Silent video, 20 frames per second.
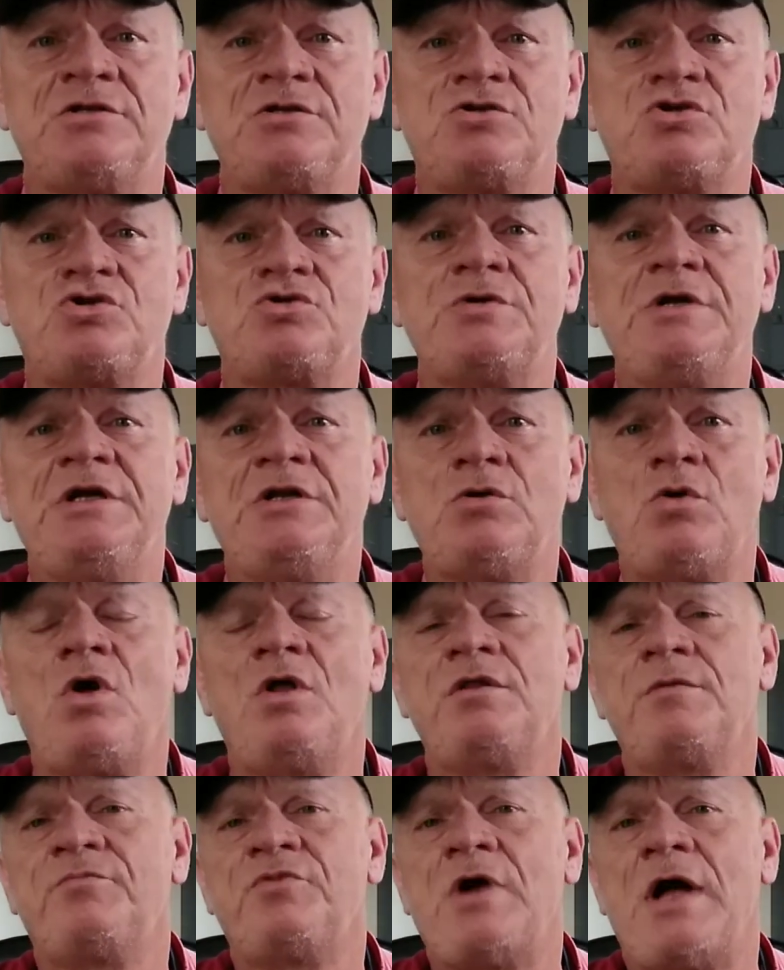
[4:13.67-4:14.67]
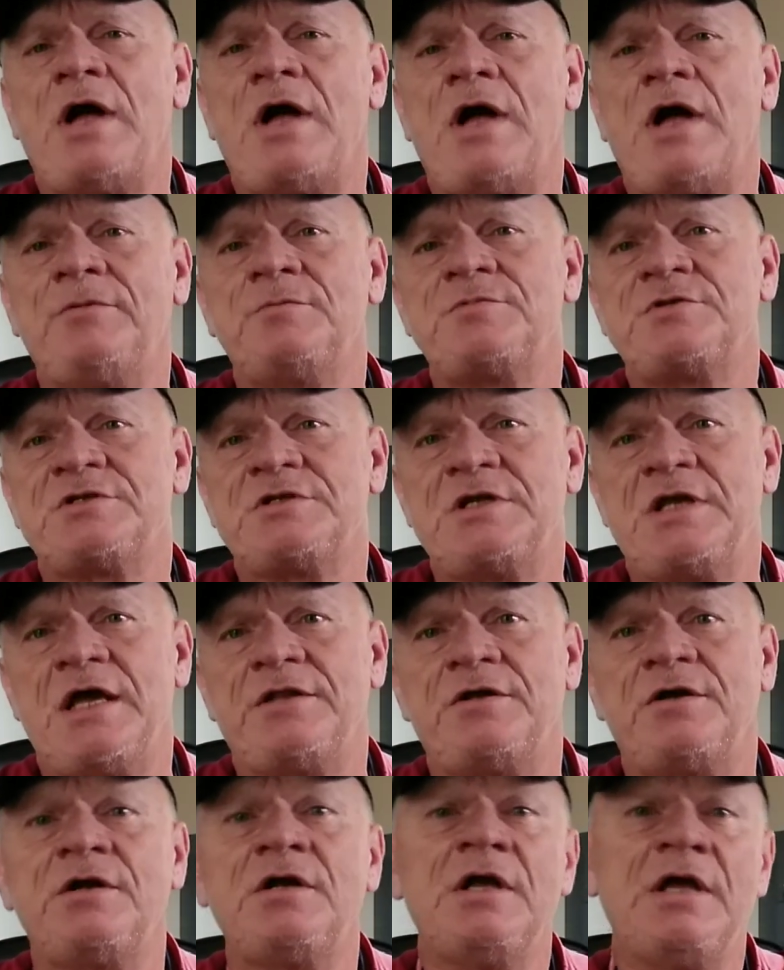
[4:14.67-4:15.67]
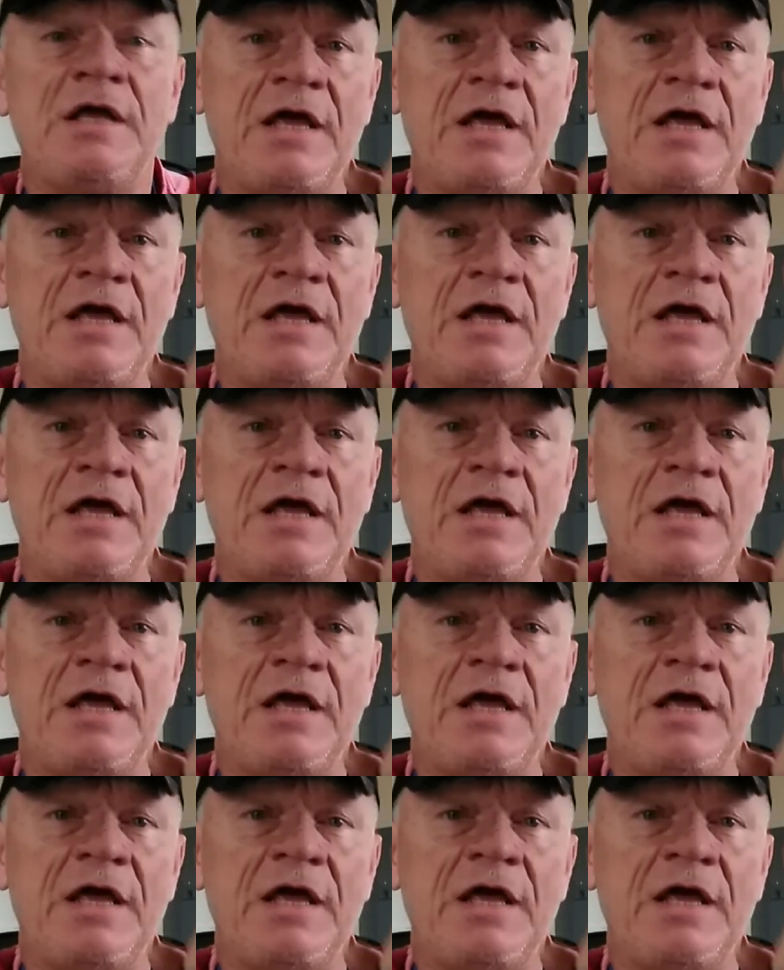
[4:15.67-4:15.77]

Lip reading: to treat all the problems together.